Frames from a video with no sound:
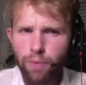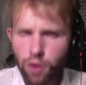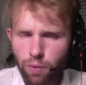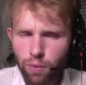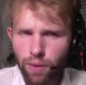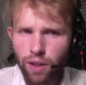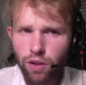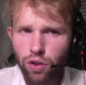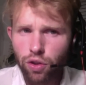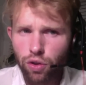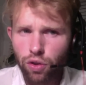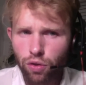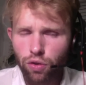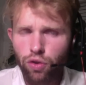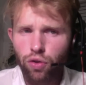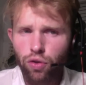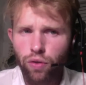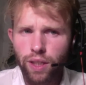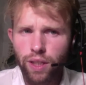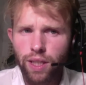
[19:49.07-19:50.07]
Do you mean
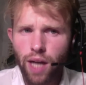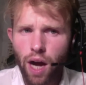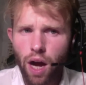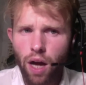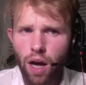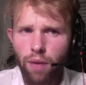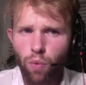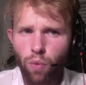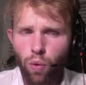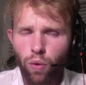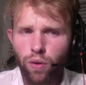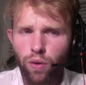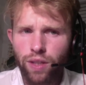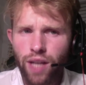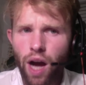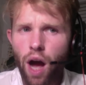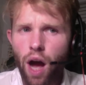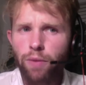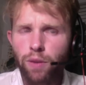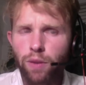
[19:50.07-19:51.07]
surgery time or
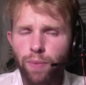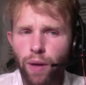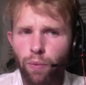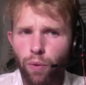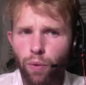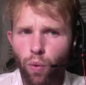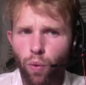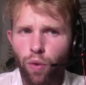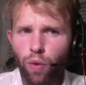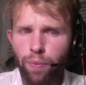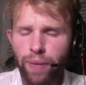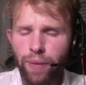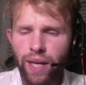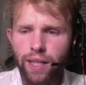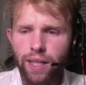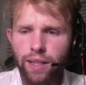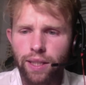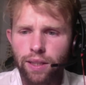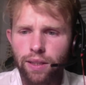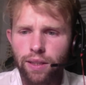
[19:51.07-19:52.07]
time spent with
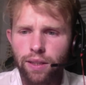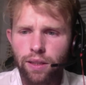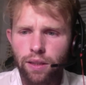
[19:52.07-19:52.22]
orthopedists?